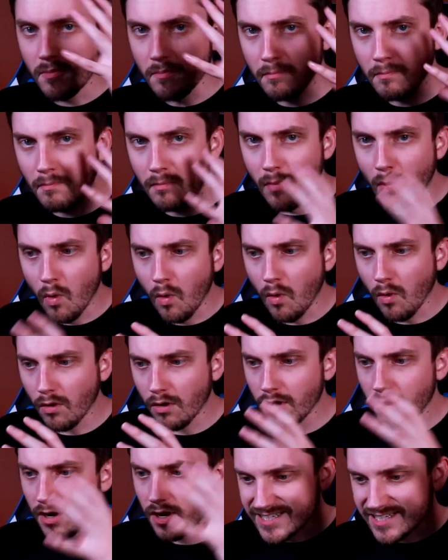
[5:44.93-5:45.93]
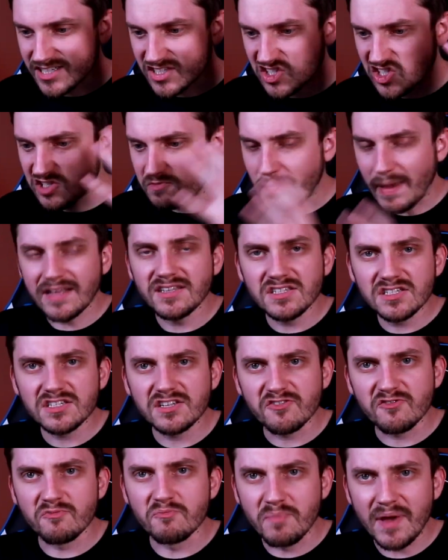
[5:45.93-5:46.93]
more
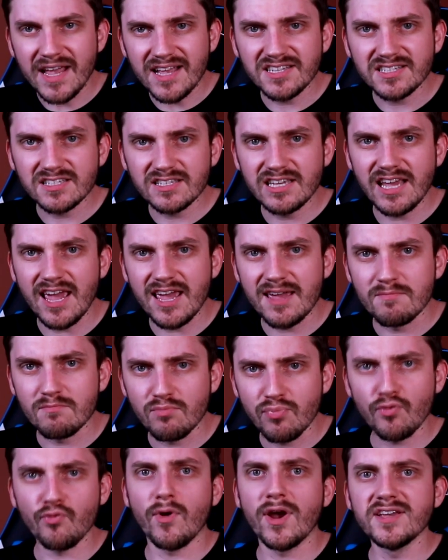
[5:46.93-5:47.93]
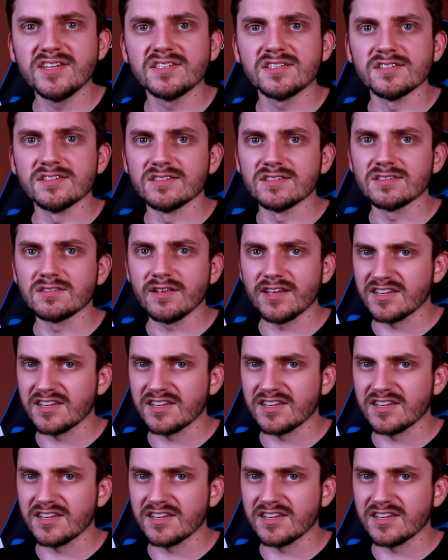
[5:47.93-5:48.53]
expensive base game prices,